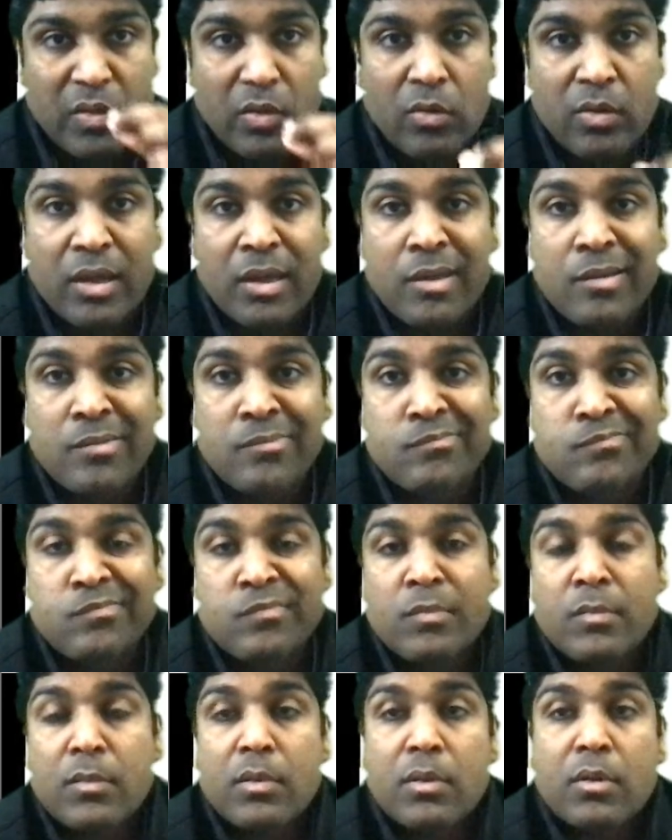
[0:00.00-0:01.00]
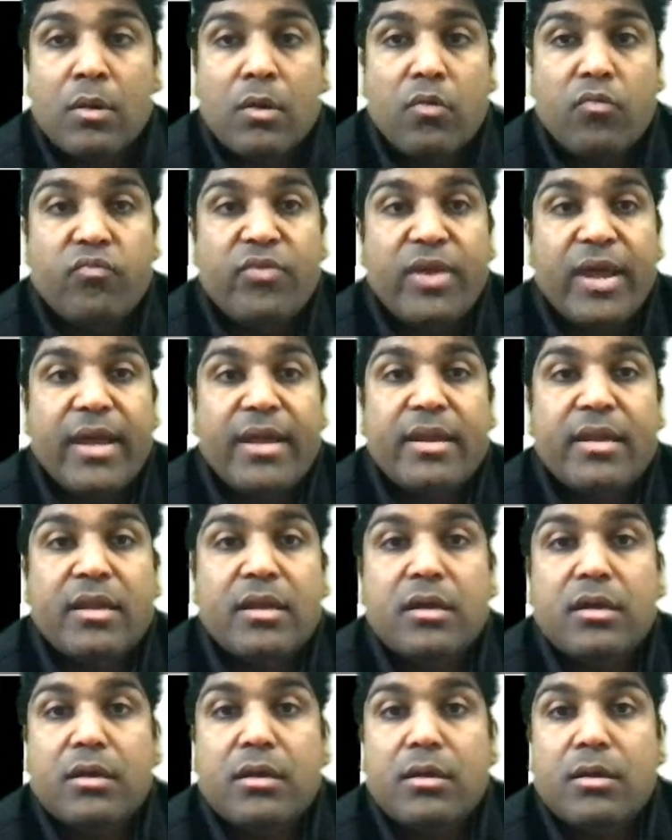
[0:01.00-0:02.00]
okay,
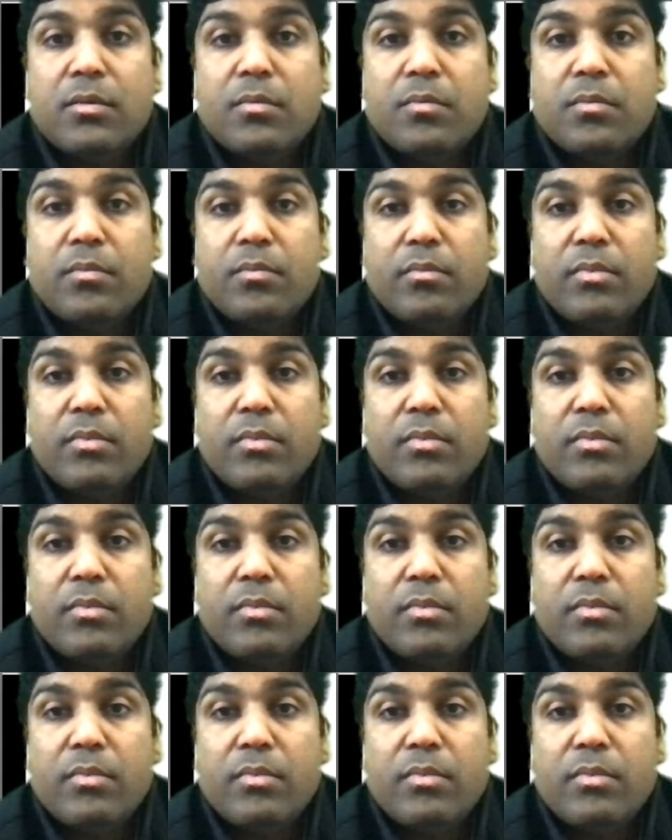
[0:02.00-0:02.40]
where